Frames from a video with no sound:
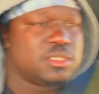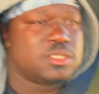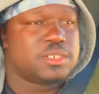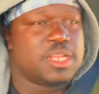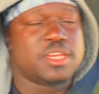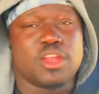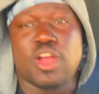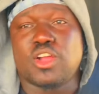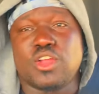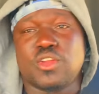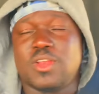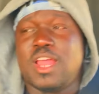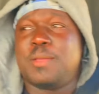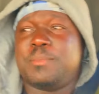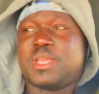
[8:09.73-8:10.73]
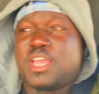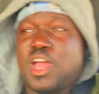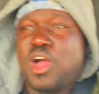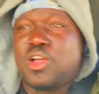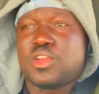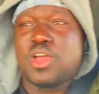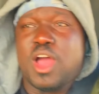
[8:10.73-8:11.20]
they're not gonna let me get
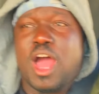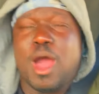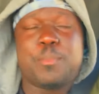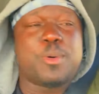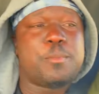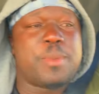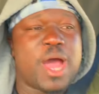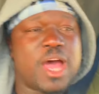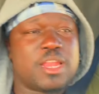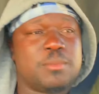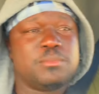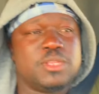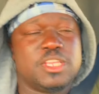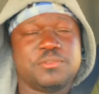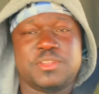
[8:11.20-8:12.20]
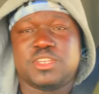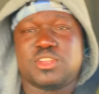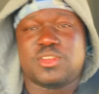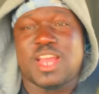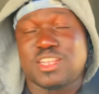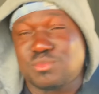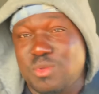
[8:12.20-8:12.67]
under a hopper bottom, even
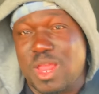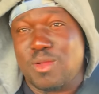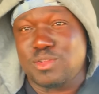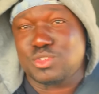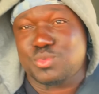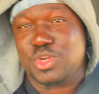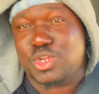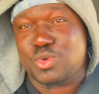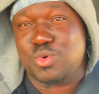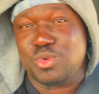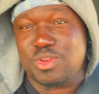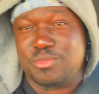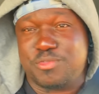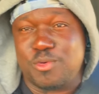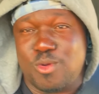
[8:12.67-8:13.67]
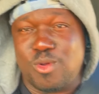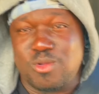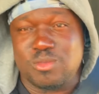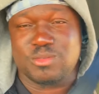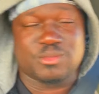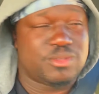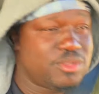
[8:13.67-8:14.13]
though that's what I was recruited for.
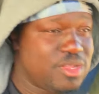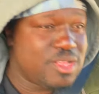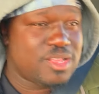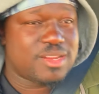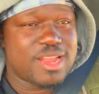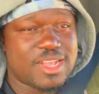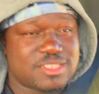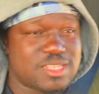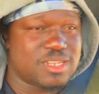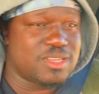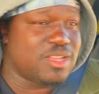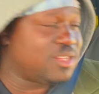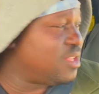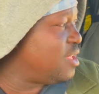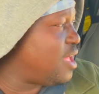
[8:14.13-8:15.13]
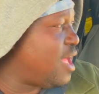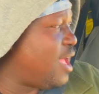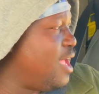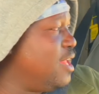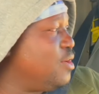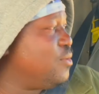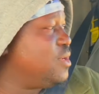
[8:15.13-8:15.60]
That's another.
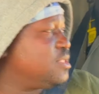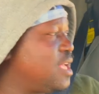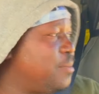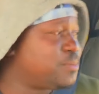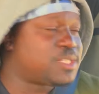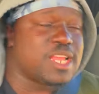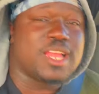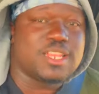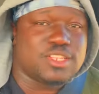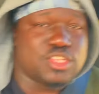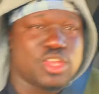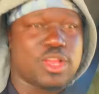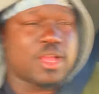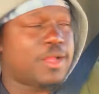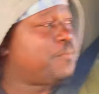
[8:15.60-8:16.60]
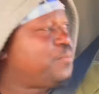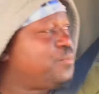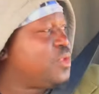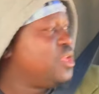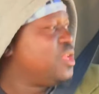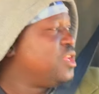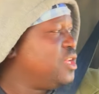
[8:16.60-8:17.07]
Anyways, I'm telling you,
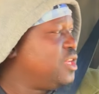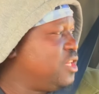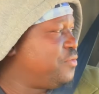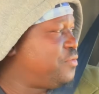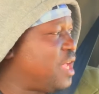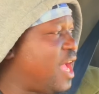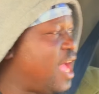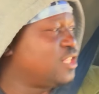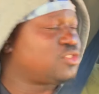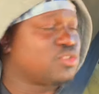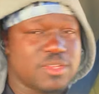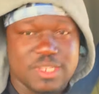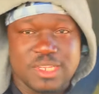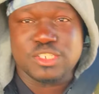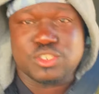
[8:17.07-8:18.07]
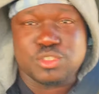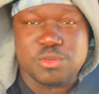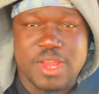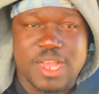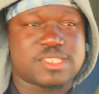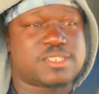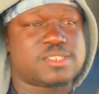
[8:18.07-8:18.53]
if you're actually
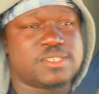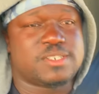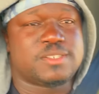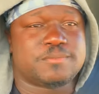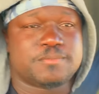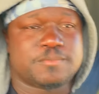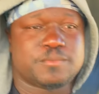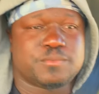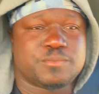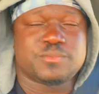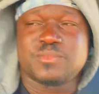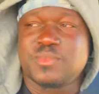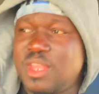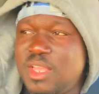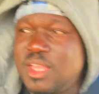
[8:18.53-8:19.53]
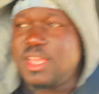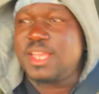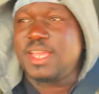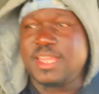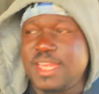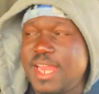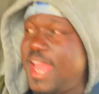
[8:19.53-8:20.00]
interested
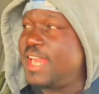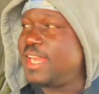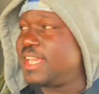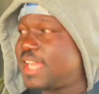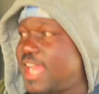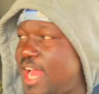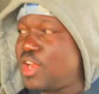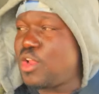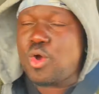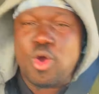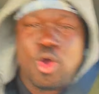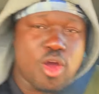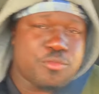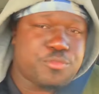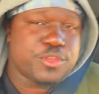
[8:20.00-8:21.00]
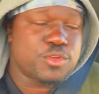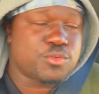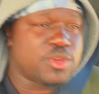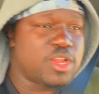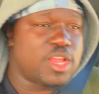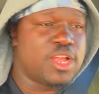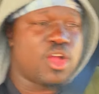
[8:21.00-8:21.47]
in any kind of oil
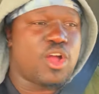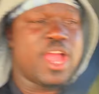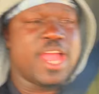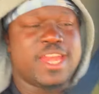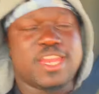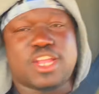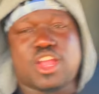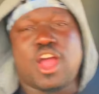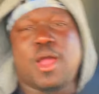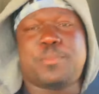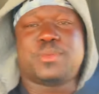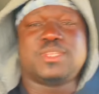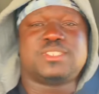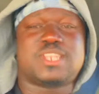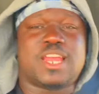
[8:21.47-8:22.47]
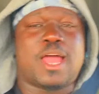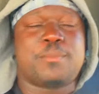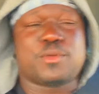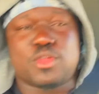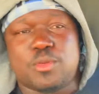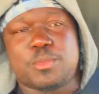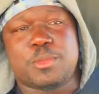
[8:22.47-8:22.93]
fuel or any companies that I'm
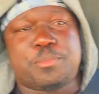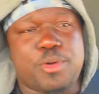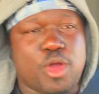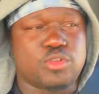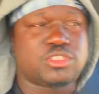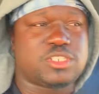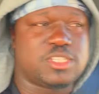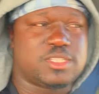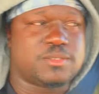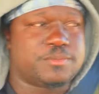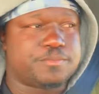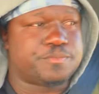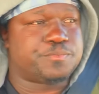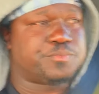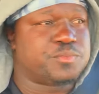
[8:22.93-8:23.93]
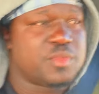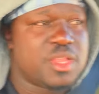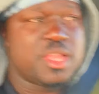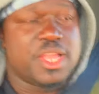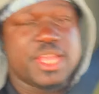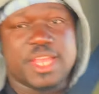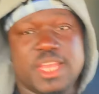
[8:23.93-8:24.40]
gonna be posting
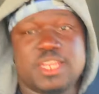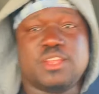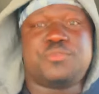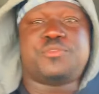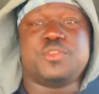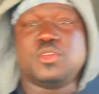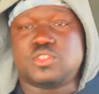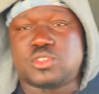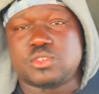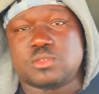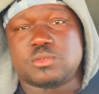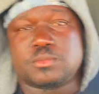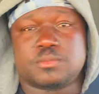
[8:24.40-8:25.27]
in the future,